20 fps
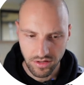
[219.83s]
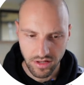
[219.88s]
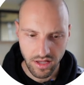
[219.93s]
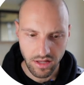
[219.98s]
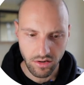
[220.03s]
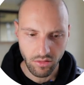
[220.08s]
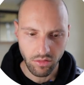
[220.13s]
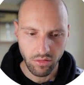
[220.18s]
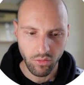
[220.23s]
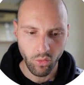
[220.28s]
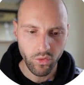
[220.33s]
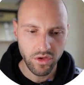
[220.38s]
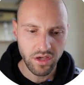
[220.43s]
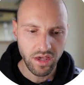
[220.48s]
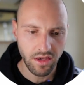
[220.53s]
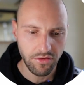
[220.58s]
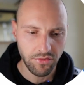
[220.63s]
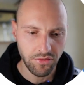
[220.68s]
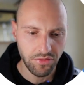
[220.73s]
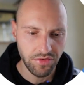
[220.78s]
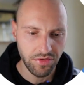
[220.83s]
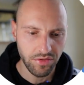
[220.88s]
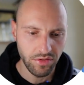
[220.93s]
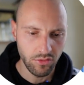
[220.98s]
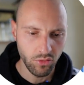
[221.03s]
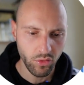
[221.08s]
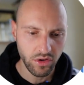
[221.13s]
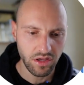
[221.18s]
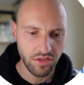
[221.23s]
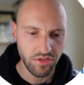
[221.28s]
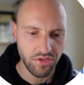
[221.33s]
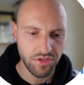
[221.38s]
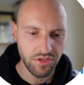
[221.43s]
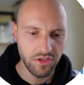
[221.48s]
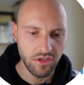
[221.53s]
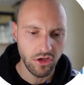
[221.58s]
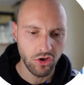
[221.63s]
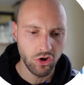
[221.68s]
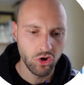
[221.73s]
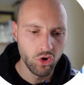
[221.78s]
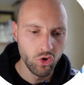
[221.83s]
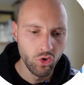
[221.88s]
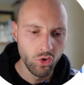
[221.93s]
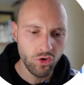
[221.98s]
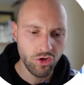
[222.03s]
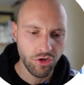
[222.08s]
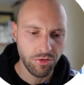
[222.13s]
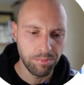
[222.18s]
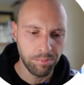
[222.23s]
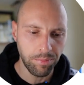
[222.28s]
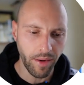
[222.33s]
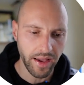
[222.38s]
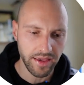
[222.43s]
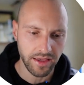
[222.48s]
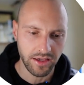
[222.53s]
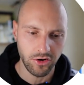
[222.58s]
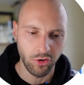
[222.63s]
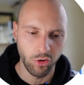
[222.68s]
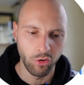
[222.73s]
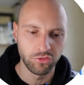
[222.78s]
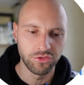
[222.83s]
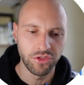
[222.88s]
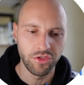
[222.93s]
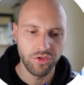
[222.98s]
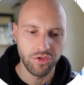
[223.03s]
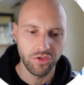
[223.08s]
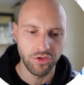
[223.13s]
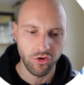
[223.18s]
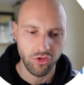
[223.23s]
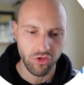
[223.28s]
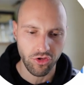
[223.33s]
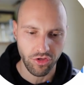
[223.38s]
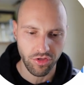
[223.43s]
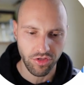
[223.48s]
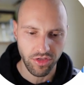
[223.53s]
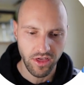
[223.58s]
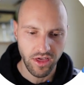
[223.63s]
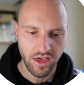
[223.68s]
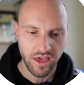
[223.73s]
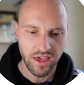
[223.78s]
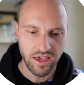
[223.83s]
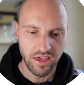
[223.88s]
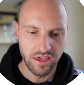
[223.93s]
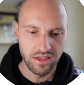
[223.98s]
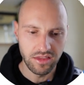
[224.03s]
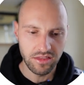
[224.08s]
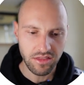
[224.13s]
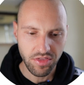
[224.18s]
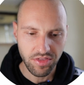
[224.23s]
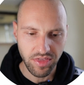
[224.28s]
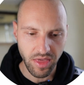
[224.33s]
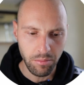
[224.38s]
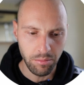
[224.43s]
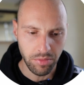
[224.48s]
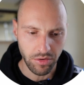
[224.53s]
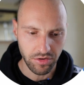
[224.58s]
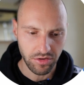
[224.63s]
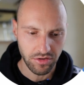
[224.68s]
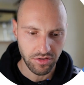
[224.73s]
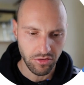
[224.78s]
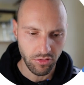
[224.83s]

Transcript: and we can see huge spike of these searches in December.